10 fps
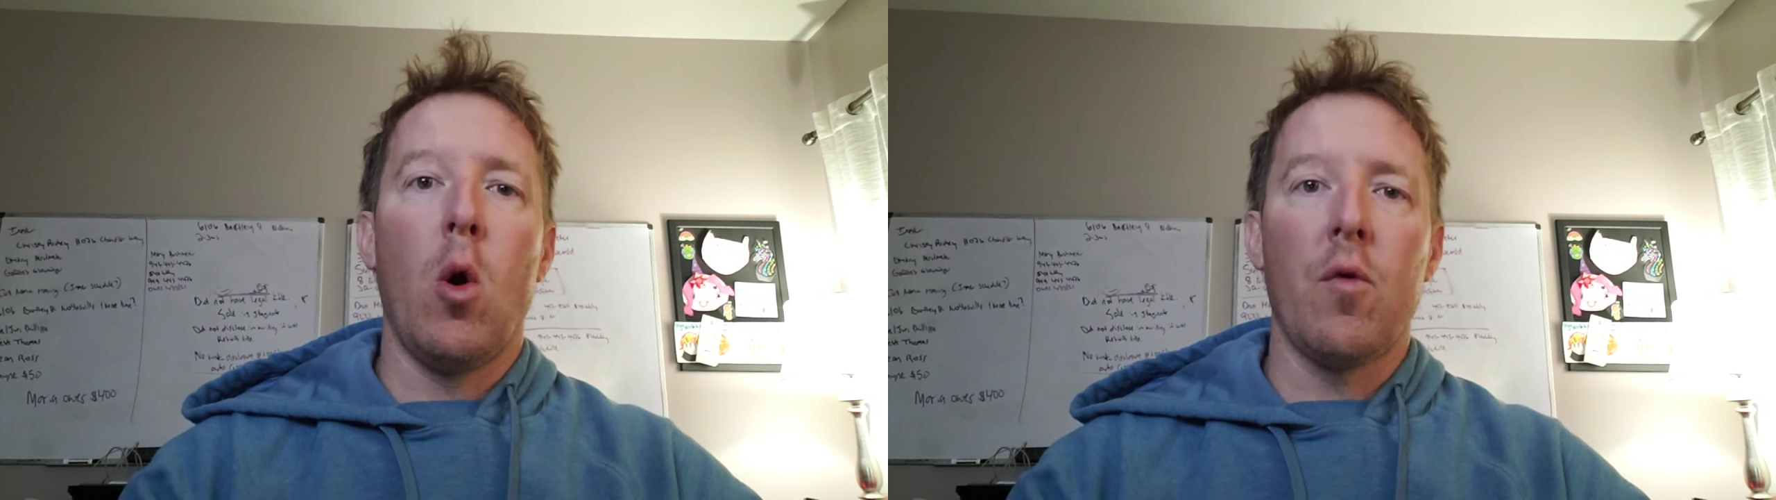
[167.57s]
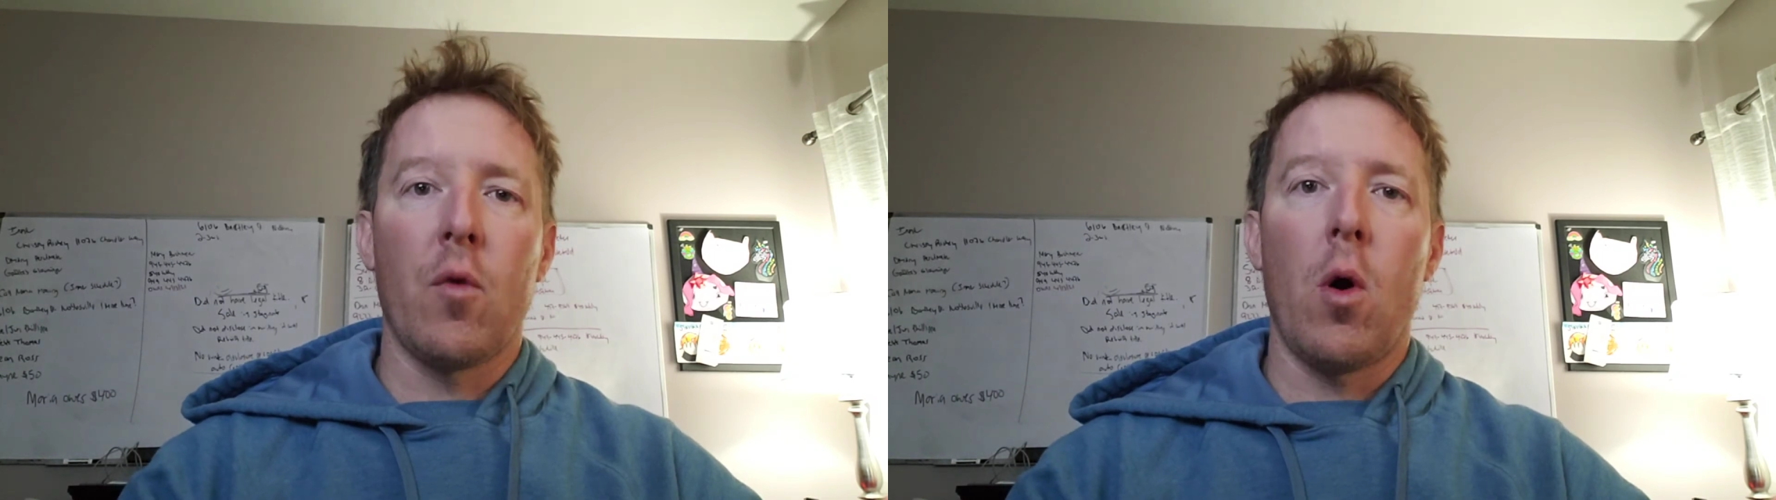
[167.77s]

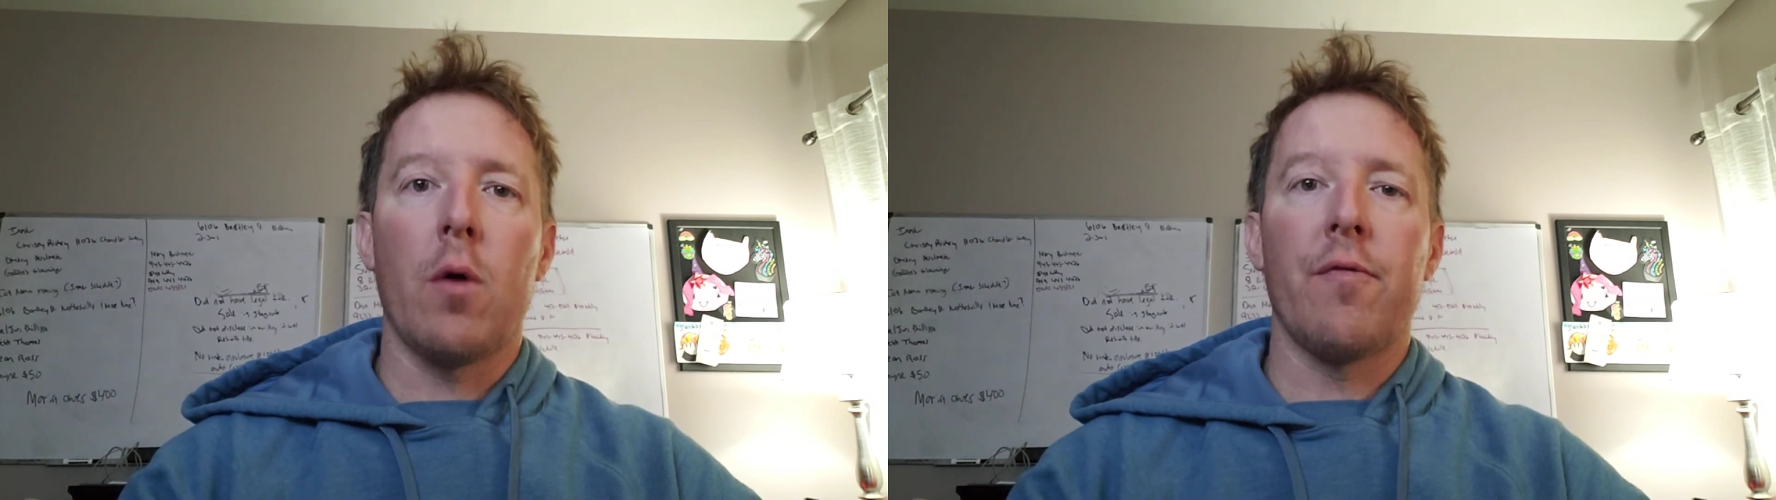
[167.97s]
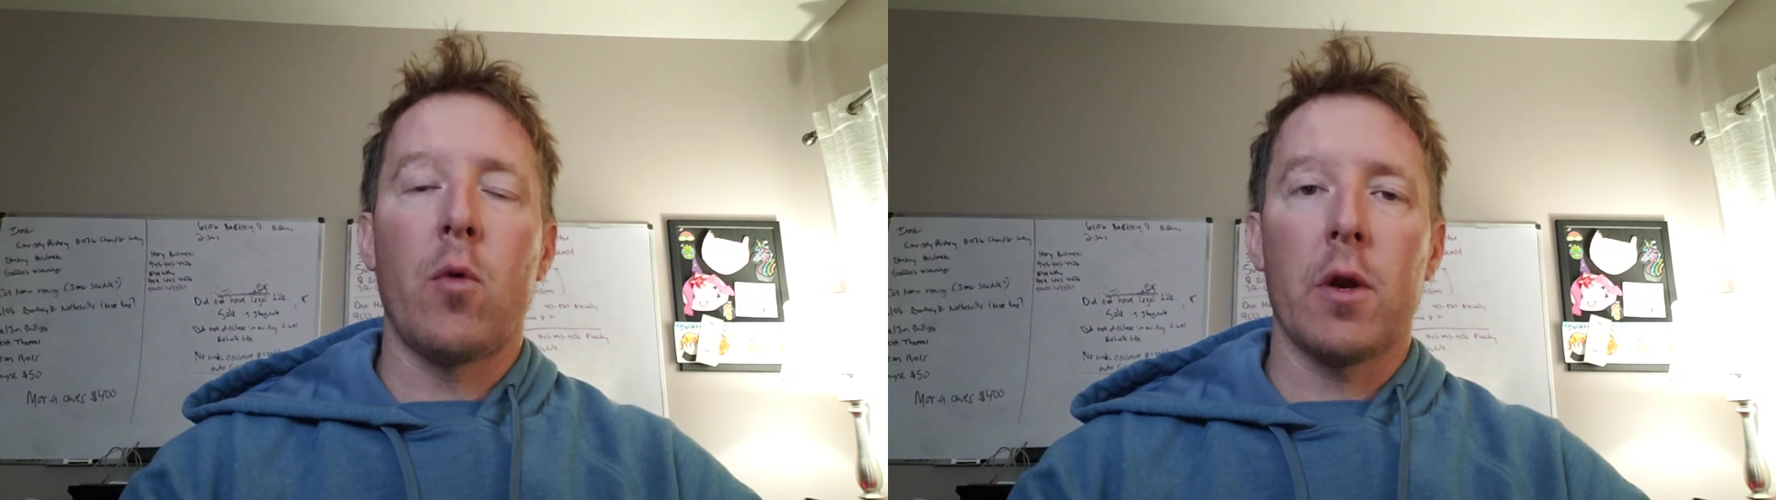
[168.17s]

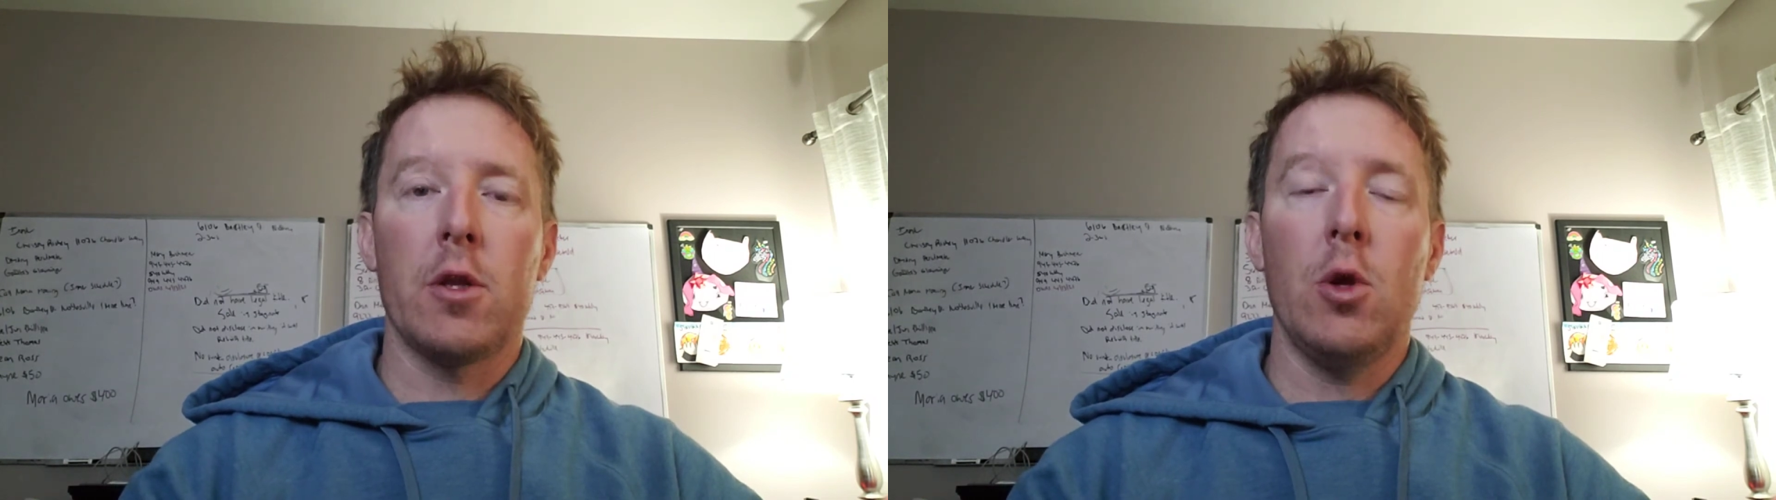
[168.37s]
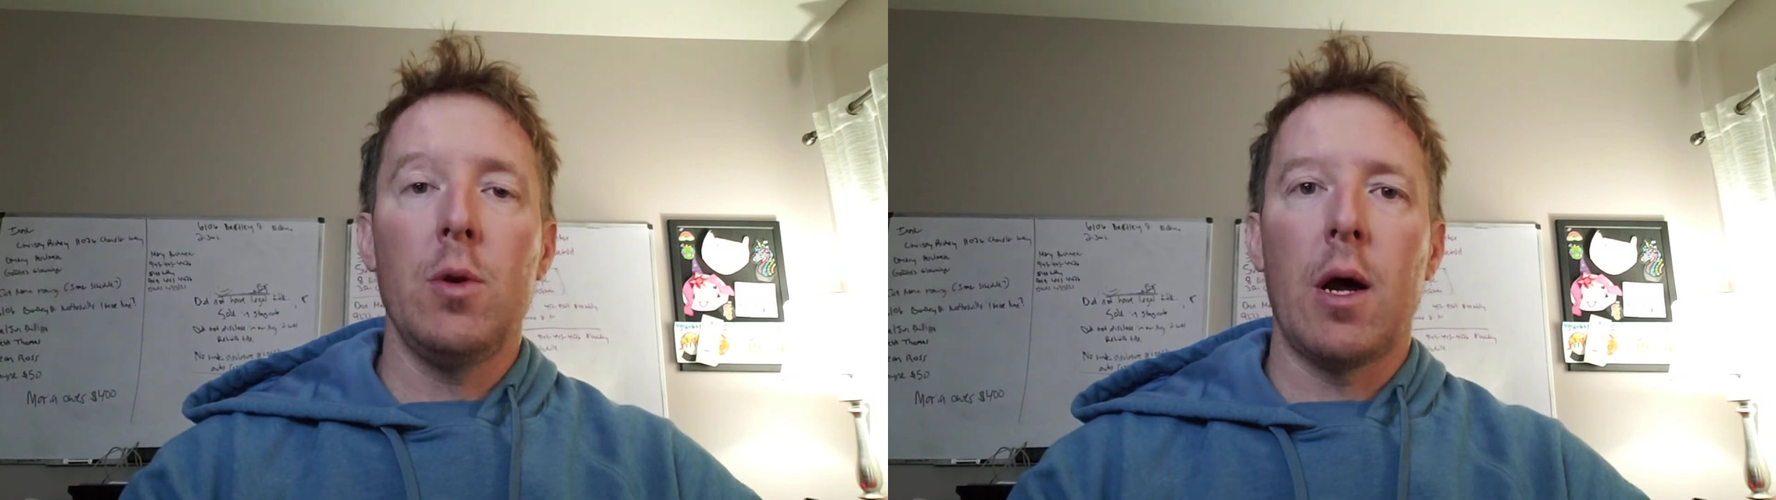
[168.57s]
overall
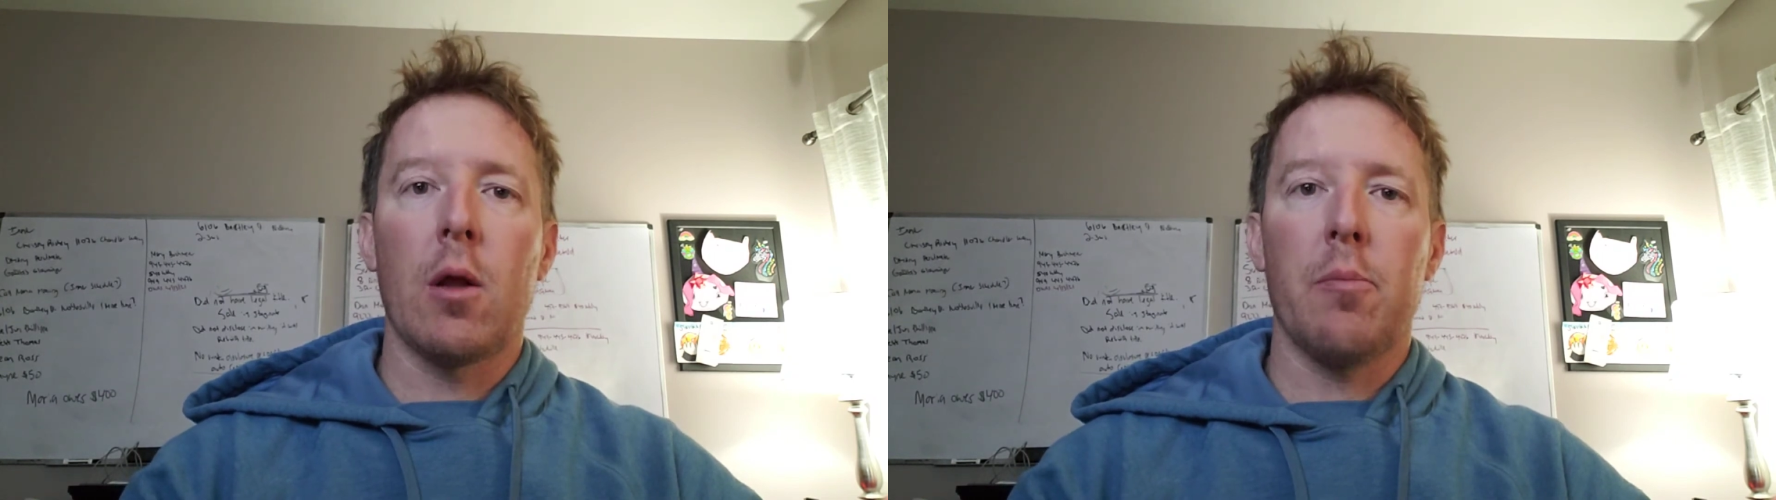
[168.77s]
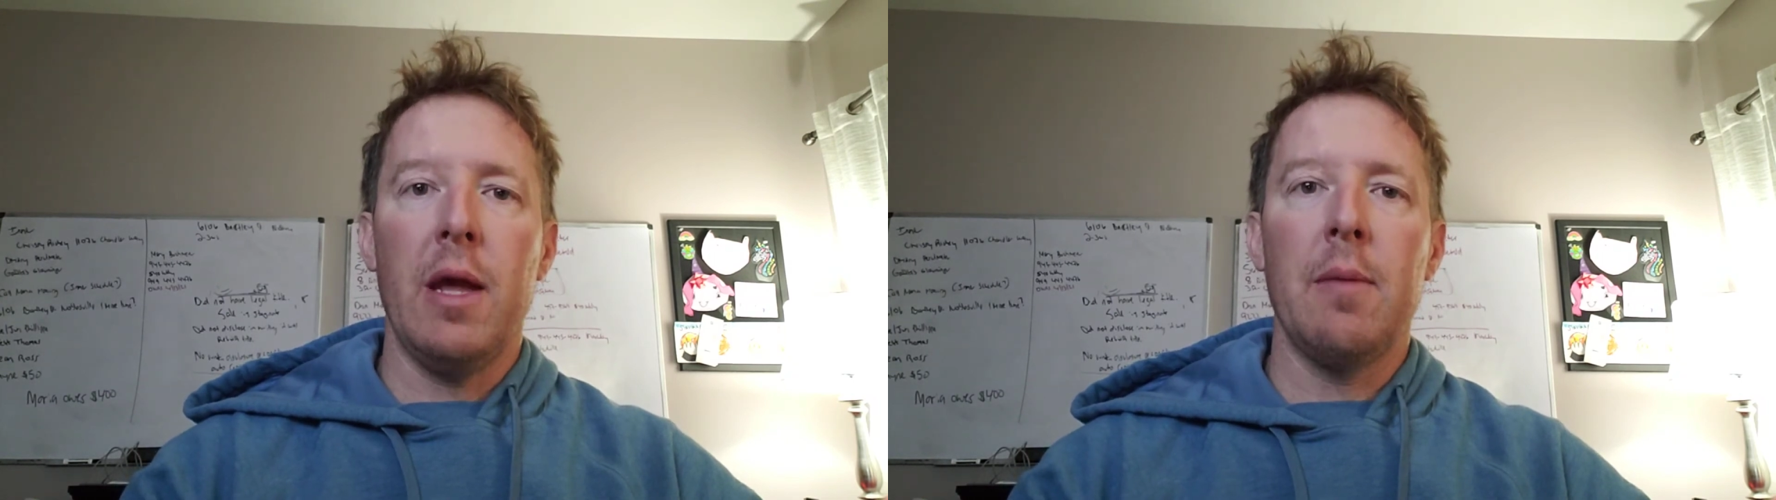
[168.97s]

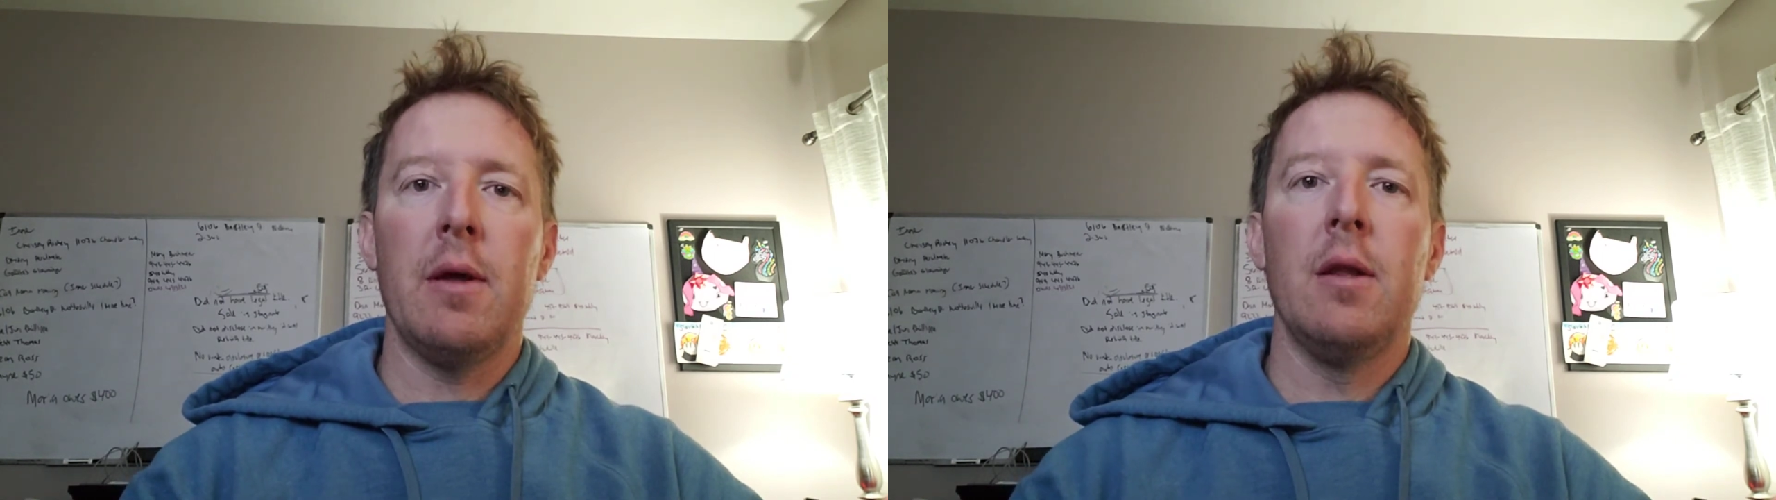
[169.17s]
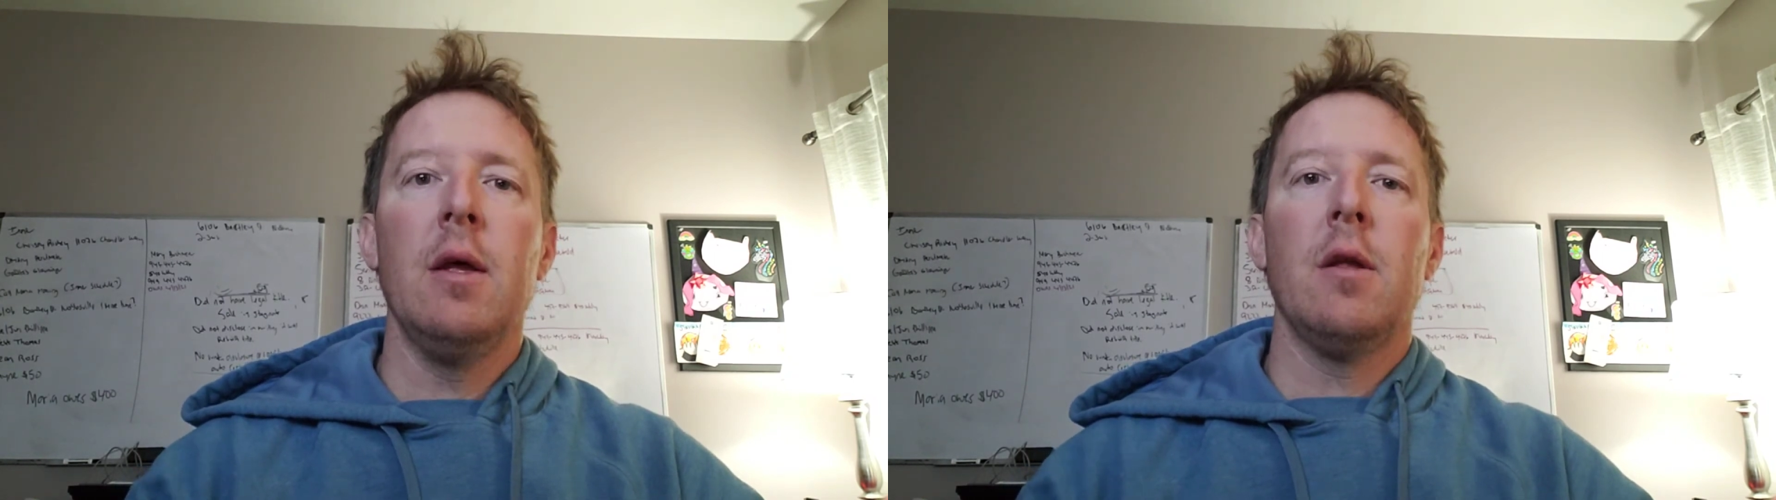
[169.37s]
$42 payment